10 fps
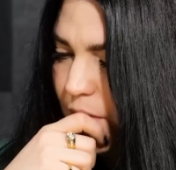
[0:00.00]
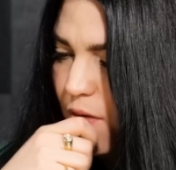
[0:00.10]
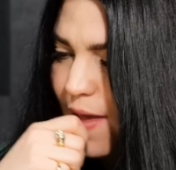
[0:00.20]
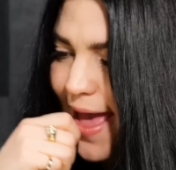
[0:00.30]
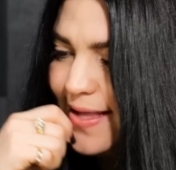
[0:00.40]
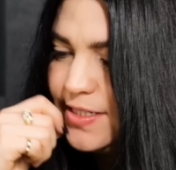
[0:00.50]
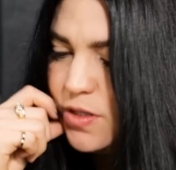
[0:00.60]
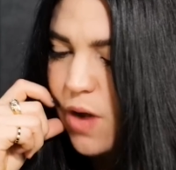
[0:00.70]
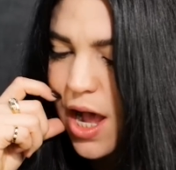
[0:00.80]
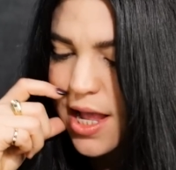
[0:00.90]
Okay,
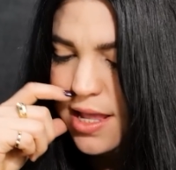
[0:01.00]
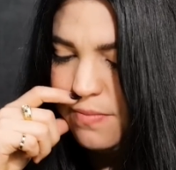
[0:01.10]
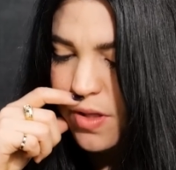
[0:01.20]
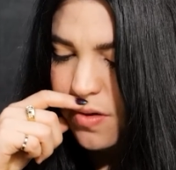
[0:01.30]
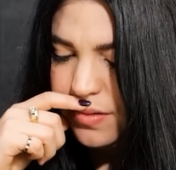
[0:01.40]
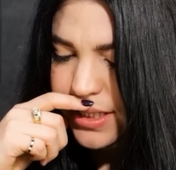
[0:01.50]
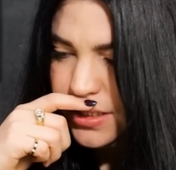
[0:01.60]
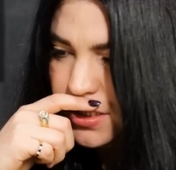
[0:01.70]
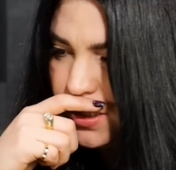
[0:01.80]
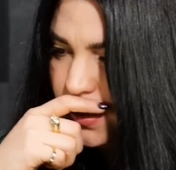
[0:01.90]
so I am
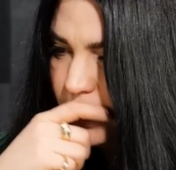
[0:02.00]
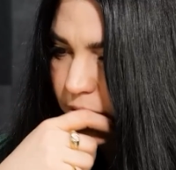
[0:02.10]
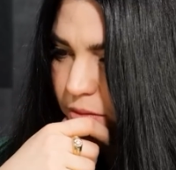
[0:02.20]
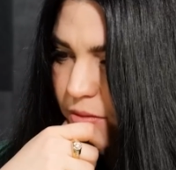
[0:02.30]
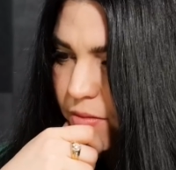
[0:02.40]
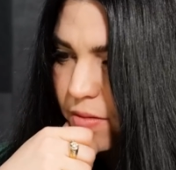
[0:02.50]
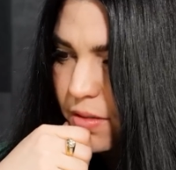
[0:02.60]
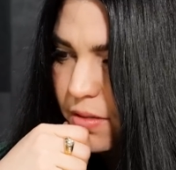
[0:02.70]
going to.